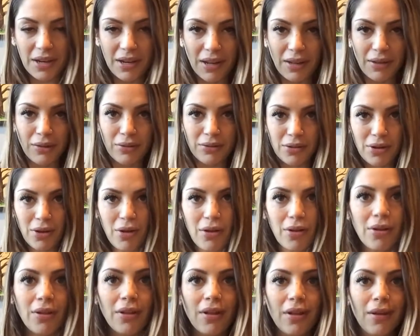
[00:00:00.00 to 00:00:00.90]
and I looked
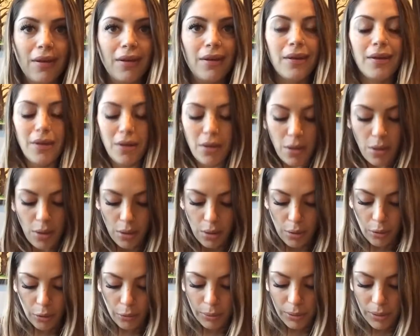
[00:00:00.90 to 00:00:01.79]
all
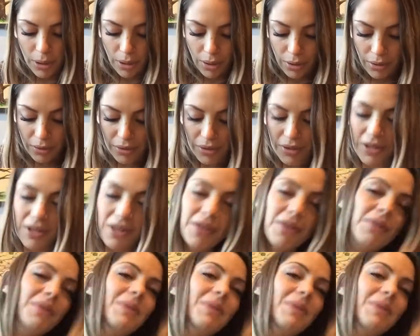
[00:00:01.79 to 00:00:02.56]
oblong.